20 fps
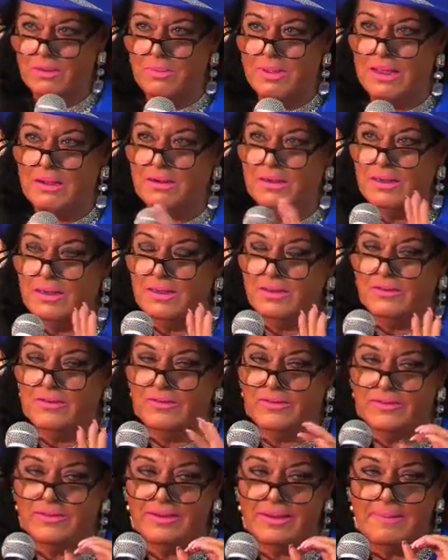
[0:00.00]
about
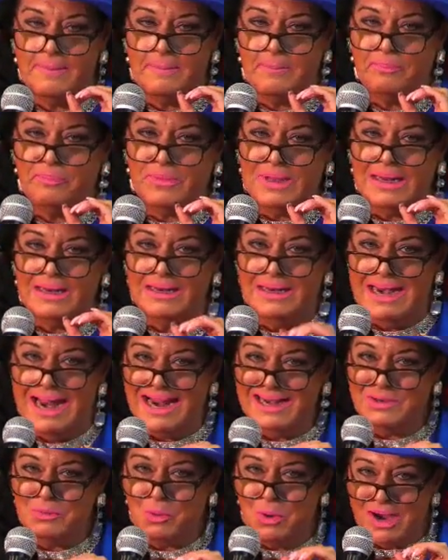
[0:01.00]
is
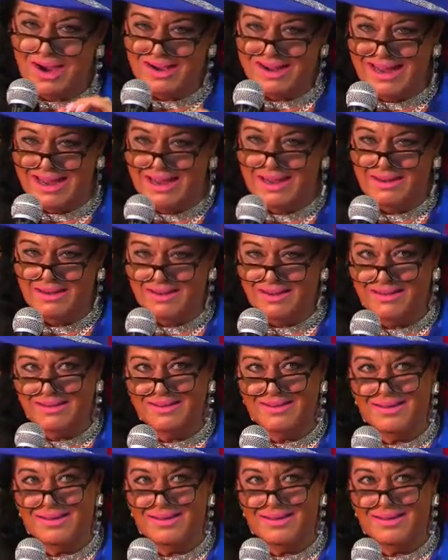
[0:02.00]
networking